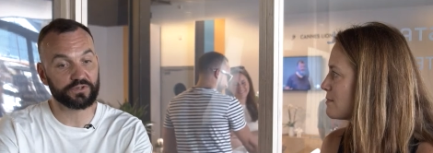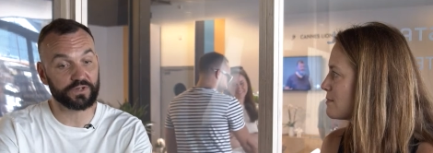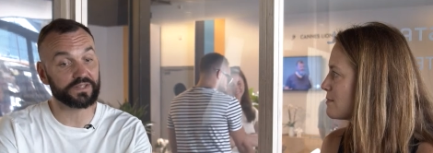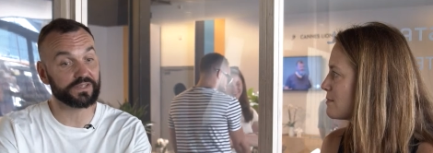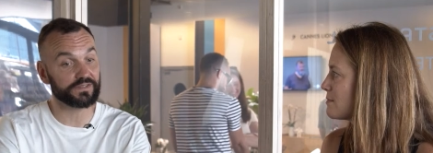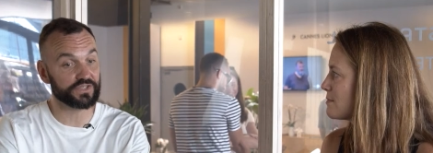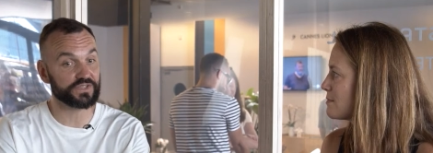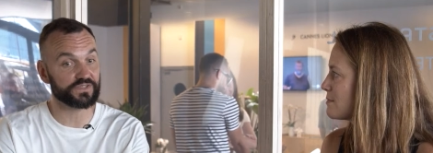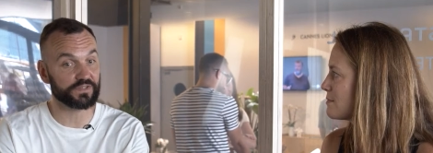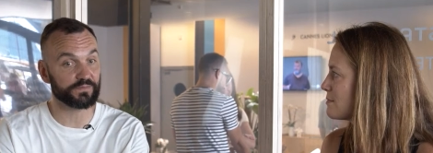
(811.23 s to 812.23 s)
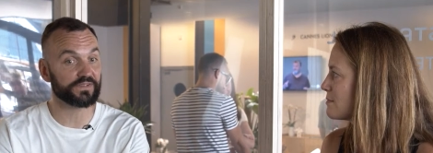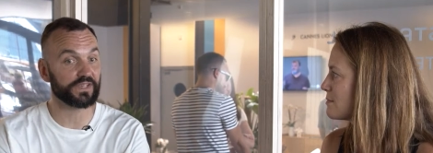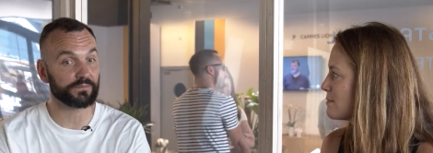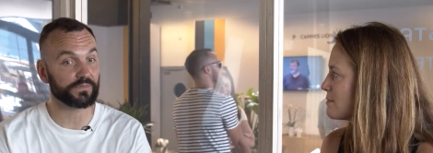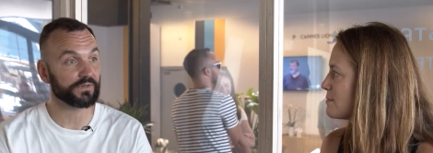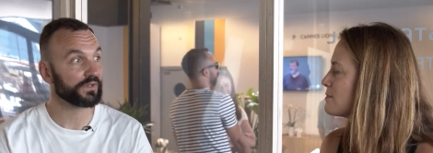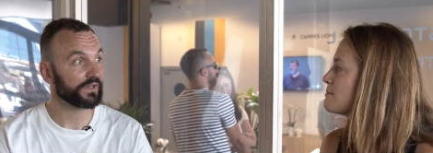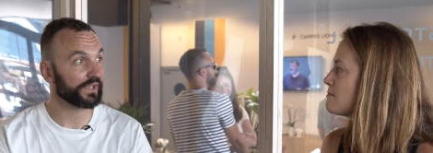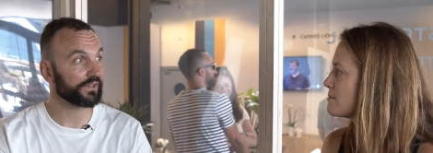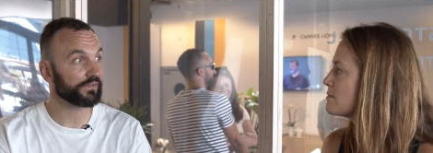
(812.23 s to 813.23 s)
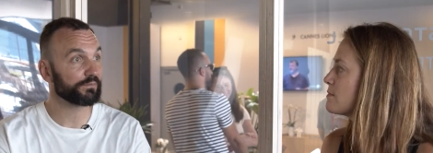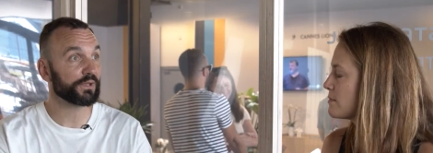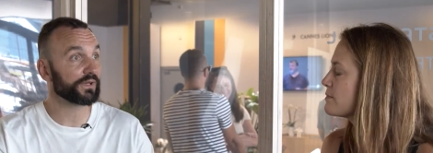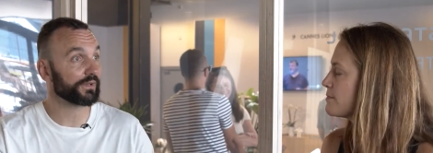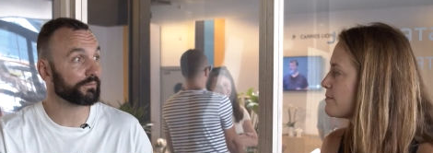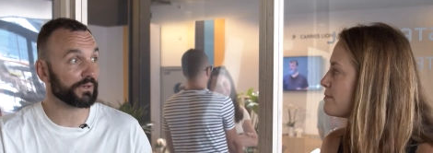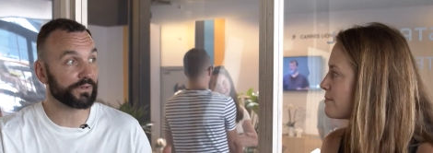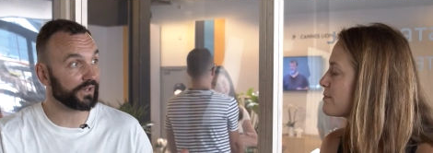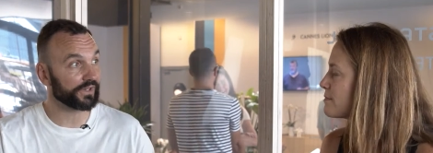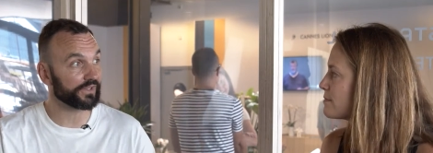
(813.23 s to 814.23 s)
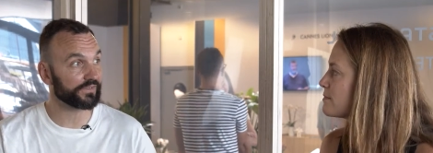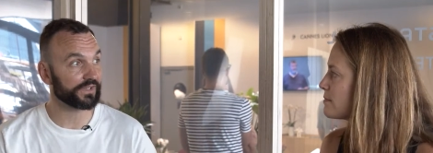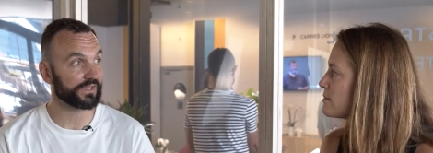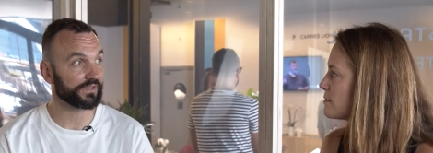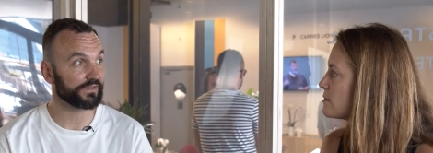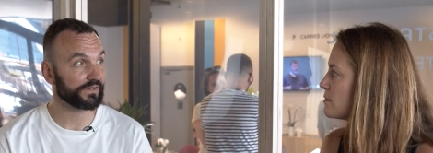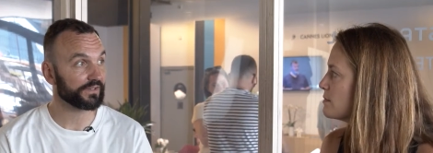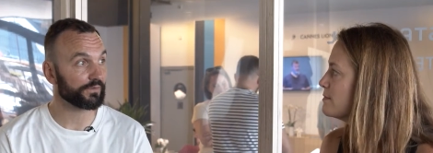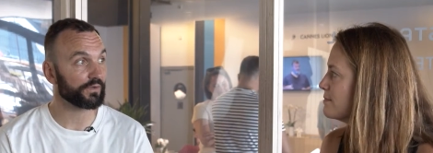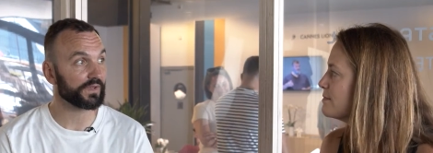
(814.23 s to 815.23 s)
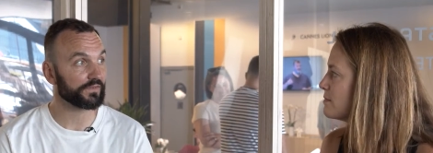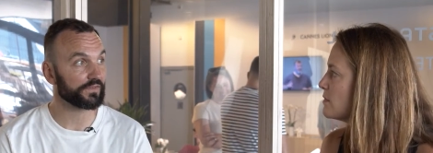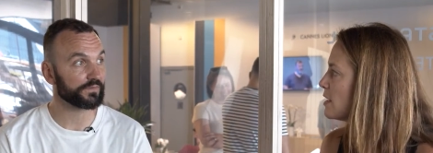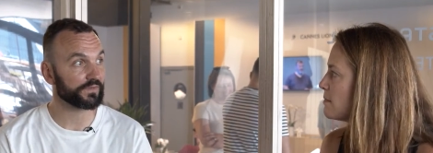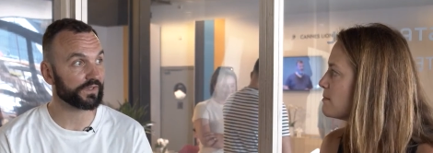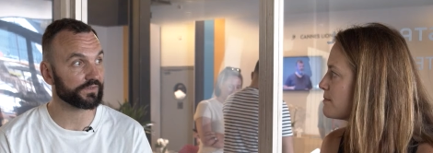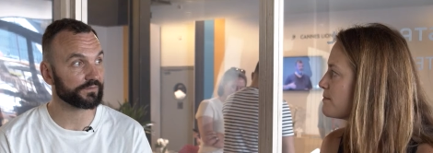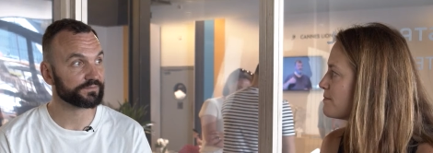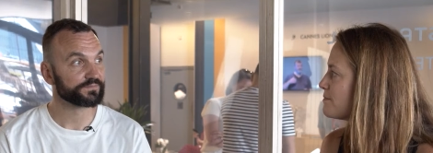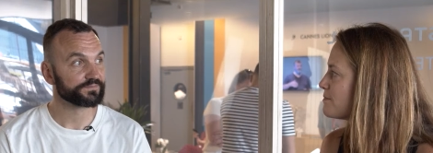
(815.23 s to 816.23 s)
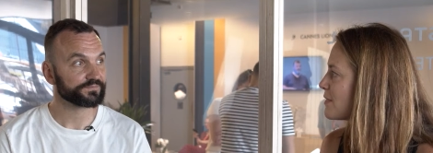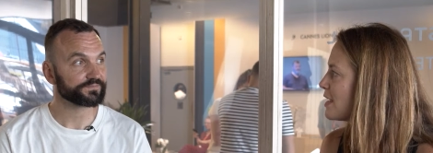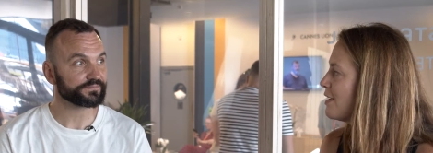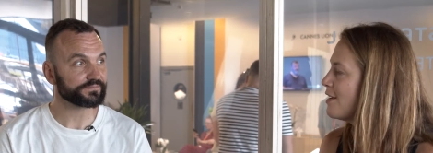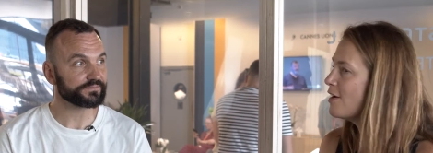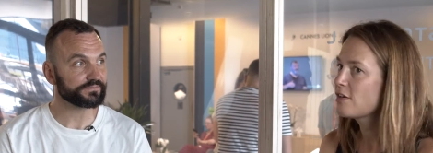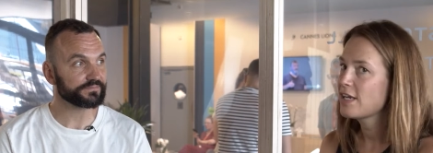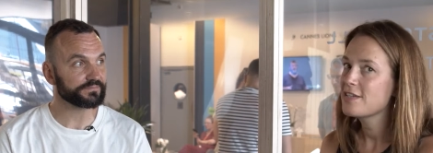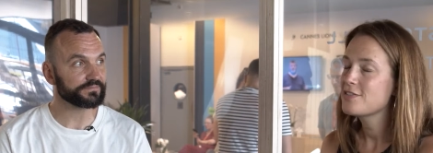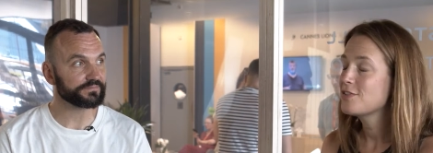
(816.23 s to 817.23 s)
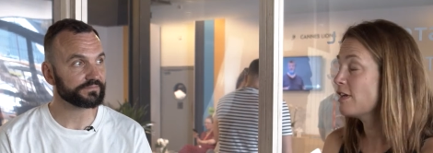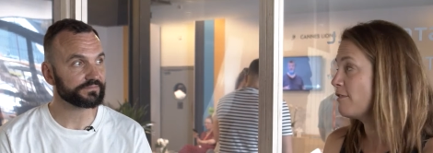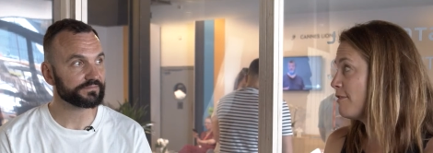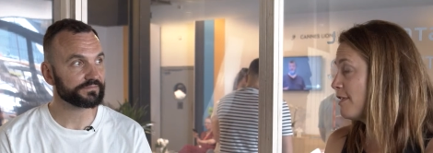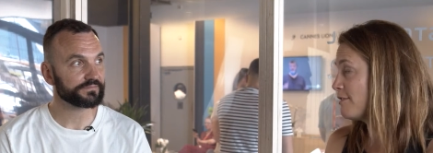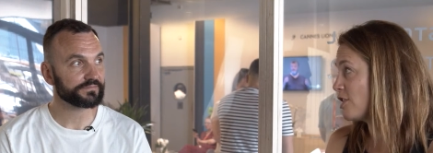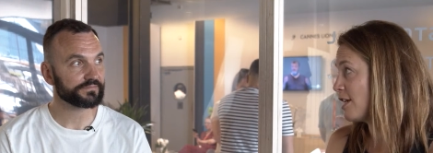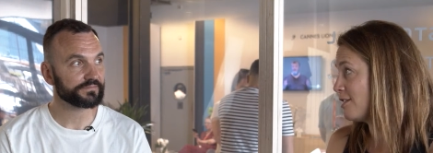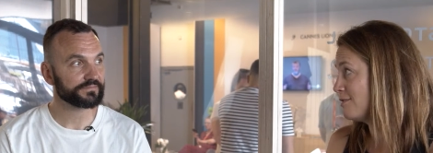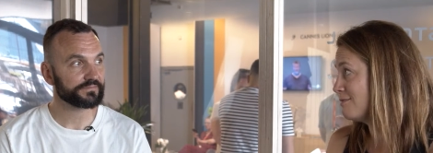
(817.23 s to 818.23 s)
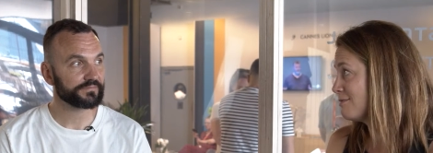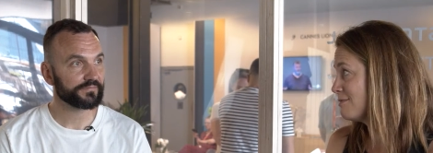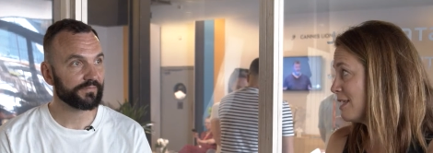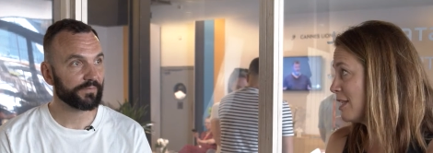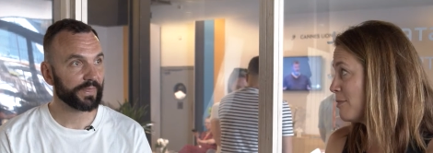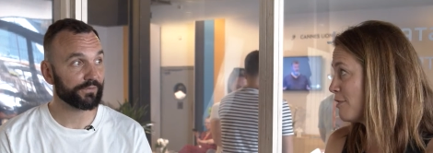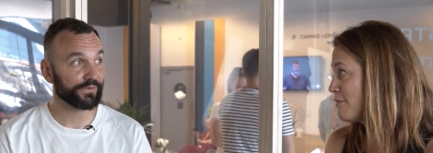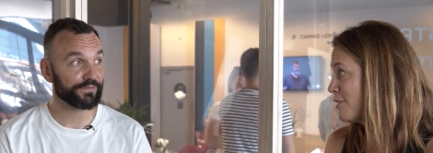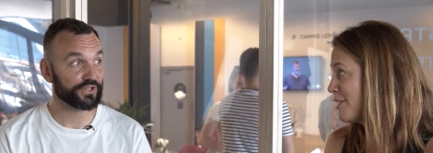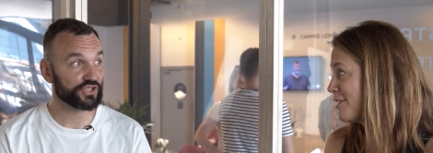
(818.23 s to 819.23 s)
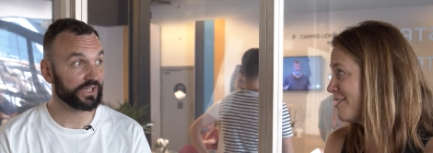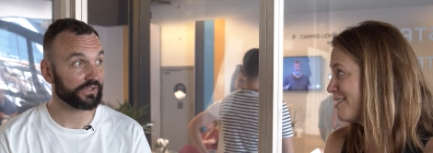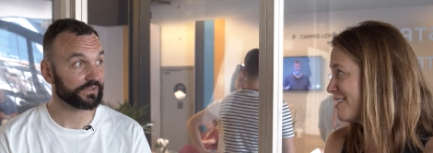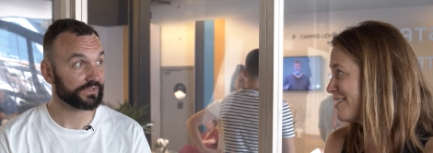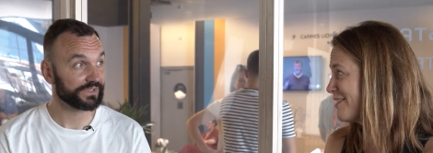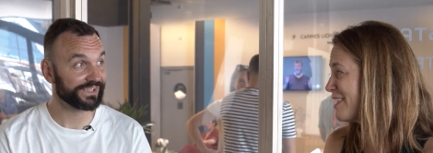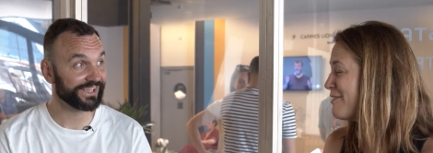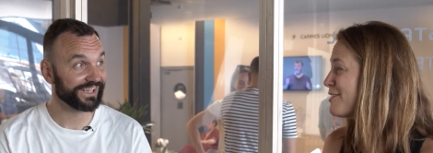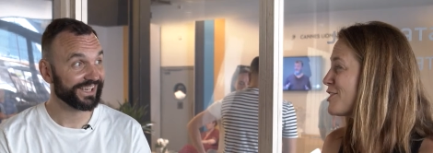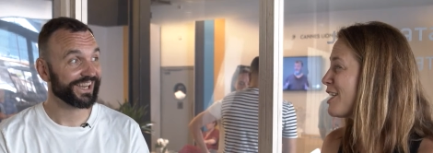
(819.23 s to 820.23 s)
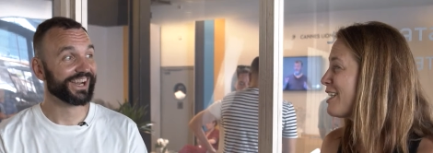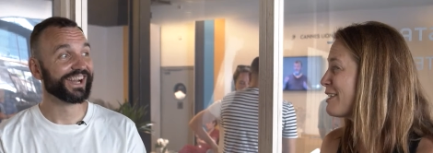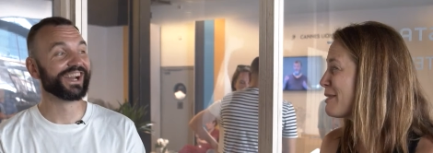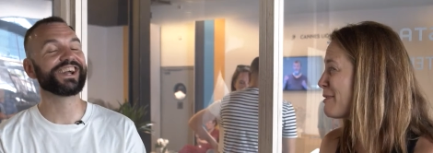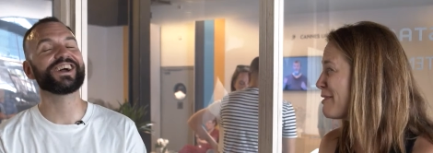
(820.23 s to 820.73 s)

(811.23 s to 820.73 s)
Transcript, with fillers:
Speaker 1: create the conditions so my team and people, like my partners, can mm -hmm. come up with the mm-hmm. answers themselves.
Speaker 2: Okay, do you have a favorite child in the portfolio? A favorite child? Favorite child in the